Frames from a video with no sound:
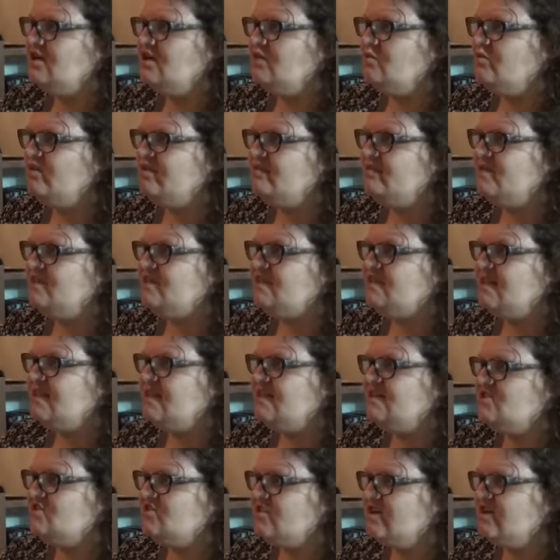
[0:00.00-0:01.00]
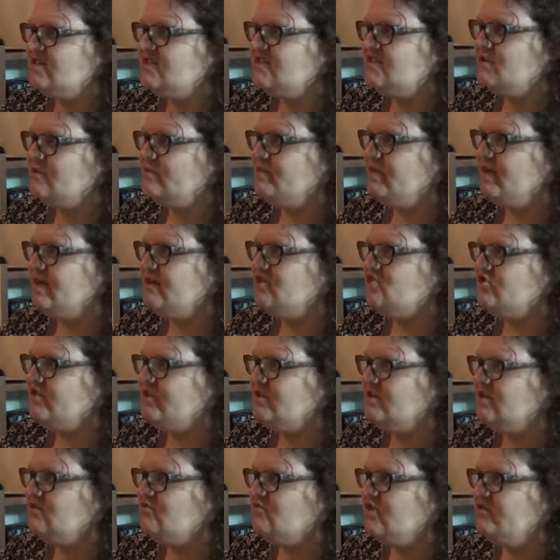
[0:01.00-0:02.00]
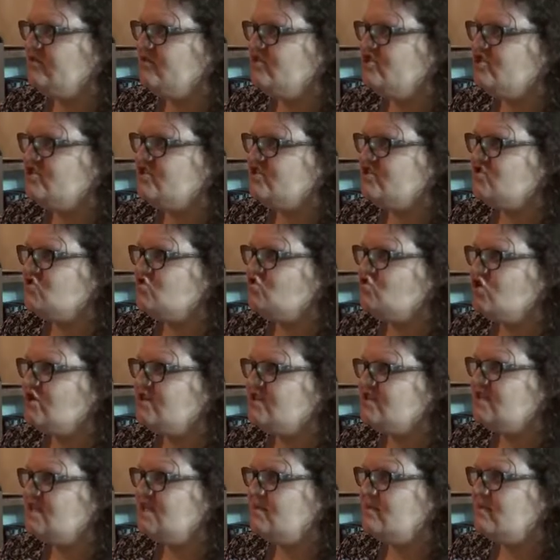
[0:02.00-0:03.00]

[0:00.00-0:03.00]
With Pisander as their patron, the refugees cross the